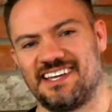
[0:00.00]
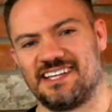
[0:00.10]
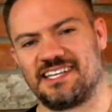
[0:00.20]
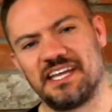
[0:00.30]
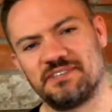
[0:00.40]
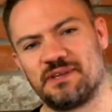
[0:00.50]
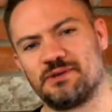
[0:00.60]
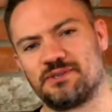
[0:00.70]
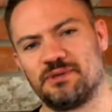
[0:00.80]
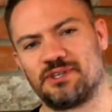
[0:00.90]
Today's video
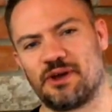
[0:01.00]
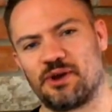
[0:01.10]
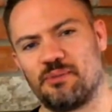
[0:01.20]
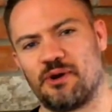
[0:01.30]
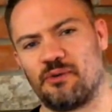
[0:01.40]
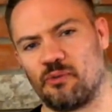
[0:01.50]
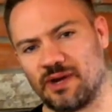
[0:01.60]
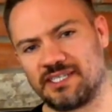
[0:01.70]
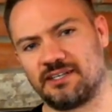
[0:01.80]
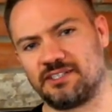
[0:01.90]
is going to be talking about
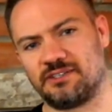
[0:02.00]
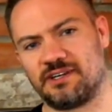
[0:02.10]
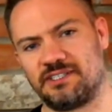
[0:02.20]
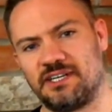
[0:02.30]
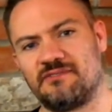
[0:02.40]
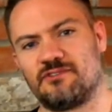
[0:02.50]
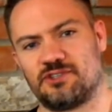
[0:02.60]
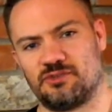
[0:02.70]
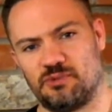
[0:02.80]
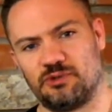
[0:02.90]
whitetail deer hunting
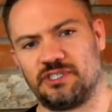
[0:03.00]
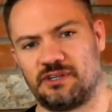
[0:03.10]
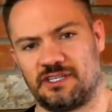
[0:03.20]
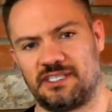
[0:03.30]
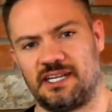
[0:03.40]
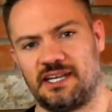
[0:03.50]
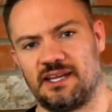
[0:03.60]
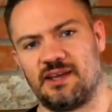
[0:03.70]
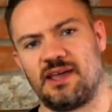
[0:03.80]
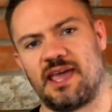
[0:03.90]
versus mule deer hunting
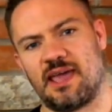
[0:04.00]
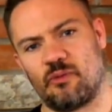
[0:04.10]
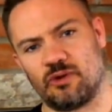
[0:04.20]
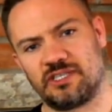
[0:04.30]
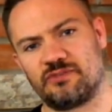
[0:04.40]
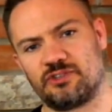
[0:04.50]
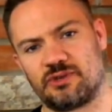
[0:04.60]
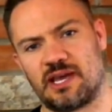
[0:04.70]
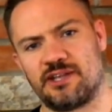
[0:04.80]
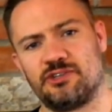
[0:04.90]
and what different
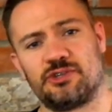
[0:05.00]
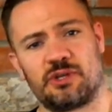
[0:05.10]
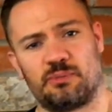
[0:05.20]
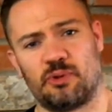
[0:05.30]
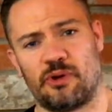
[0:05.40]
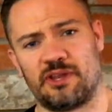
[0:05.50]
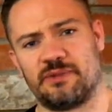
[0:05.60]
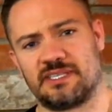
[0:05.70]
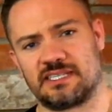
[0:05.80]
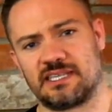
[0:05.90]
strategies you can employ to be
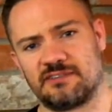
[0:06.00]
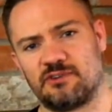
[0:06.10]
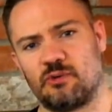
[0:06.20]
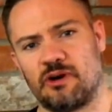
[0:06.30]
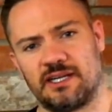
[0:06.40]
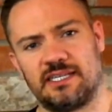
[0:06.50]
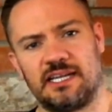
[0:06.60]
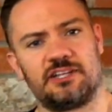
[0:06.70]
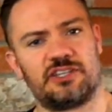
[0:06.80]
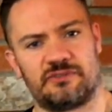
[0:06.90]
successful while hunting
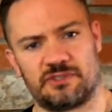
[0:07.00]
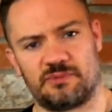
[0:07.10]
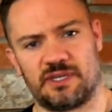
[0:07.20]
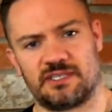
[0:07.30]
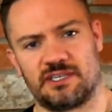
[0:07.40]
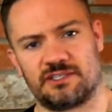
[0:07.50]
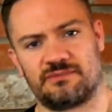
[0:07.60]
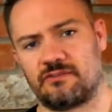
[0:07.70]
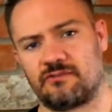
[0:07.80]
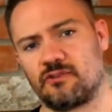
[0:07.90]
each different species.
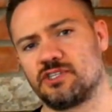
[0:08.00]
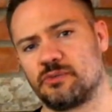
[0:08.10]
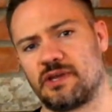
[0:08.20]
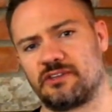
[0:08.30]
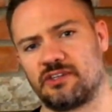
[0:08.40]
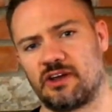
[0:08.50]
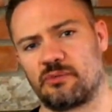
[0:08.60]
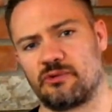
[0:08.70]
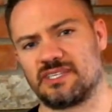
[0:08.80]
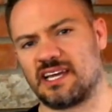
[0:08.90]
First thing we have to talk
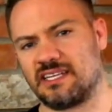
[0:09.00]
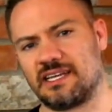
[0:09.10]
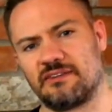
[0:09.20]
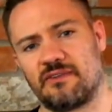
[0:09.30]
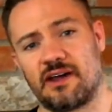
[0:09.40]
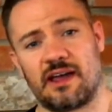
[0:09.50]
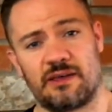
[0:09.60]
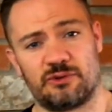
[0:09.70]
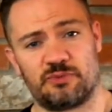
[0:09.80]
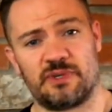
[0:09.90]
about is how to identify
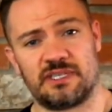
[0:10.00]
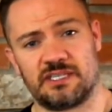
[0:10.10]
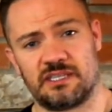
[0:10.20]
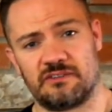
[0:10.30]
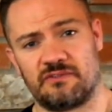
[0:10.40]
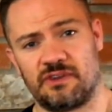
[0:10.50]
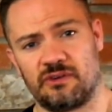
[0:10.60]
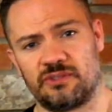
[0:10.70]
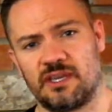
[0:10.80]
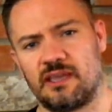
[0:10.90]
either species in the
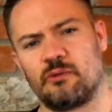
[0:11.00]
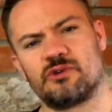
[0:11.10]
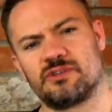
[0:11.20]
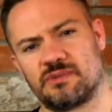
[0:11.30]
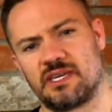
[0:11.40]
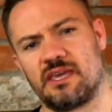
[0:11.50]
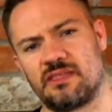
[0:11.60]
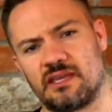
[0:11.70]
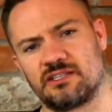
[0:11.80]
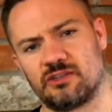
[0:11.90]
field and what are some key
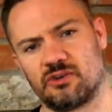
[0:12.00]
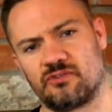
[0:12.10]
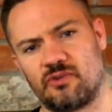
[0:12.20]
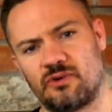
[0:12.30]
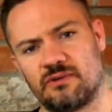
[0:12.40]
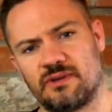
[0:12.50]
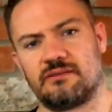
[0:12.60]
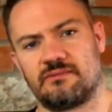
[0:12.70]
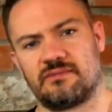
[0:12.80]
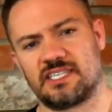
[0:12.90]
things to look for.
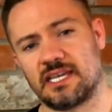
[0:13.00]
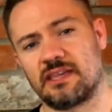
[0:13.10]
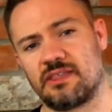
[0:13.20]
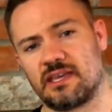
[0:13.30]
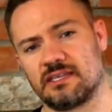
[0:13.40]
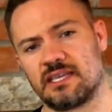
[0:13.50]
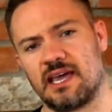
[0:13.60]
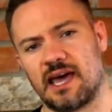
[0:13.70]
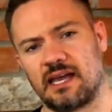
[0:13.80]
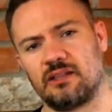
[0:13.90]
The second thing is
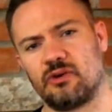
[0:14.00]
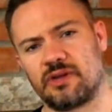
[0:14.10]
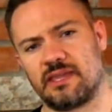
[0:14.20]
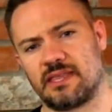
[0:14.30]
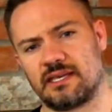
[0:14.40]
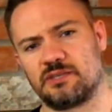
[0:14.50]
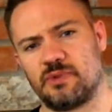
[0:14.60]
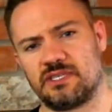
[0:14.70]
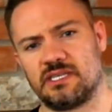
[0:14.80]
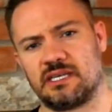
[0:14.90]
how to locate that
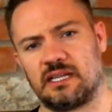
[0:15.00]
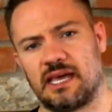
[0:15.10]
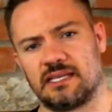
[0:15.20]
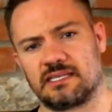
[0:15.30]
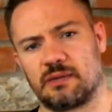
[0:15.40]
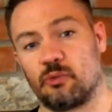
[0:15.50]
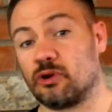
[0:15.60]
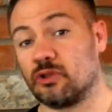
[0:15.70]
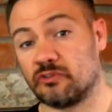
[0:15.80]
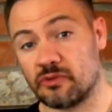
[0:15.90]
species in a landscape, where
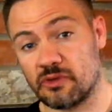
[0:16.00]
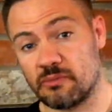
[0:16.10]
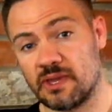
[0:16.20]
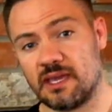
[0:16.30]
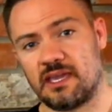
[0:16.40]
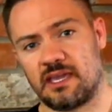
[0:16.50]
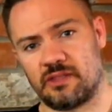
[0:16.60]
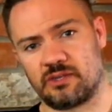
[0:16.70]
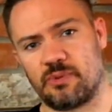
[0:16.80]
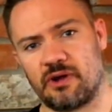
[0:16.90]
to look for them in
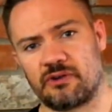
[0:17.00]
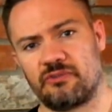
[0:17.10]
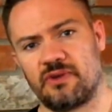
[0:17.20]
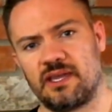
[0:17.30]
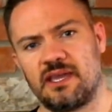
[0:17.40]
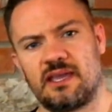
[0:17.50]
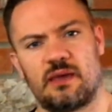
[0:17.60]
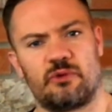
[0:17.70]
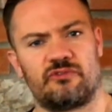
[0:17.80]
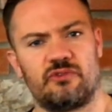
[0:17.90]
the topography
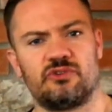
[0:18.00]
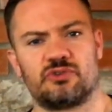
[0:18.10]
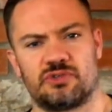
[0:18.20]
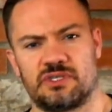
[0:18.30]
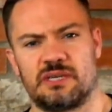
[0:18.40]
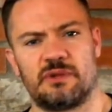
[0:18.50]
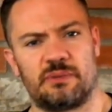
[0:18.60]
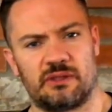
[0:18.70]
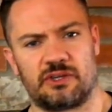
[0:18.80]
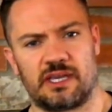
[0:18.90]
and what food sources they might
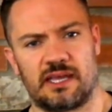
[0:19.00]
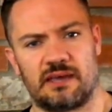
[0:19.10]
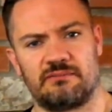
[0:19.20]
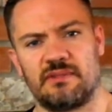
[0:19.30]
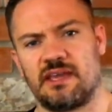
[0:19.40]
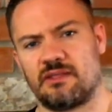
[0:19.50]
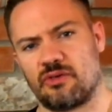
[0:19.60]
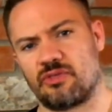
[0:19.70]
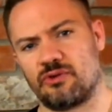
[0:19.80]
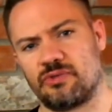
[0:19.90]
be looking at. And the
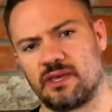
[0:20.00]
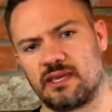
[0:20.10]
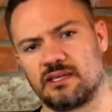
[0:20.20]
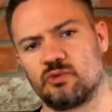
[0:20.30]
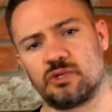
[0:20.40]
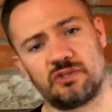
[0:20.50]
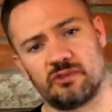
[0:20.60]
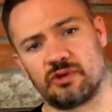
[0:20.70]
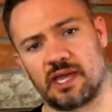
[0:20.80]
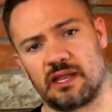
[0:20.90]
third thing is once you've
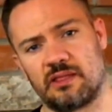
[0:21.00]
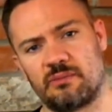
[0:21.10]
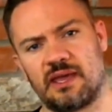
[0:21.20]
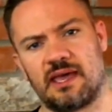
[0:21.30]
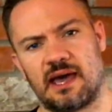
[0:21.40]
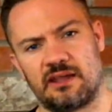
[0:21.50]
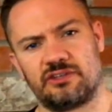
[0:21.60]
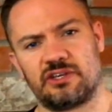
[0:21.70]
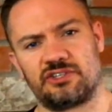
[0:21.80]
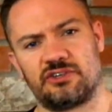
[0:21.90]
located them, how to
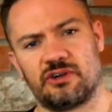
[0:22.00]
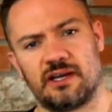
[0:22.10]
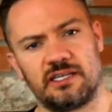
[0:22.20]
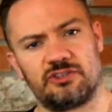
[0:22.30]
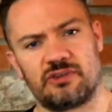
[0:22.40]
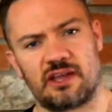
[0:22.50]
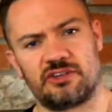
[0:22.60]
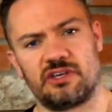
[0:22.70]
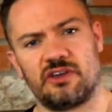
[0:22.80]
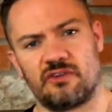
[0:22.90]
adjust your hunting
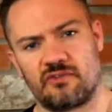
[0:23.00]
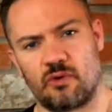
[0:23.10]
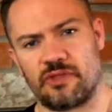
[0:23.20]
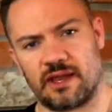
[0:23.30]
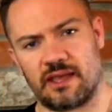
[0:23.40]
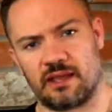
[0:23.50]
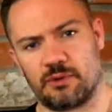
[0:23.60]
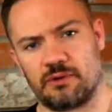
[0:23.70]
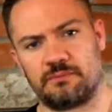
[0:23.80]
strategy for that animal.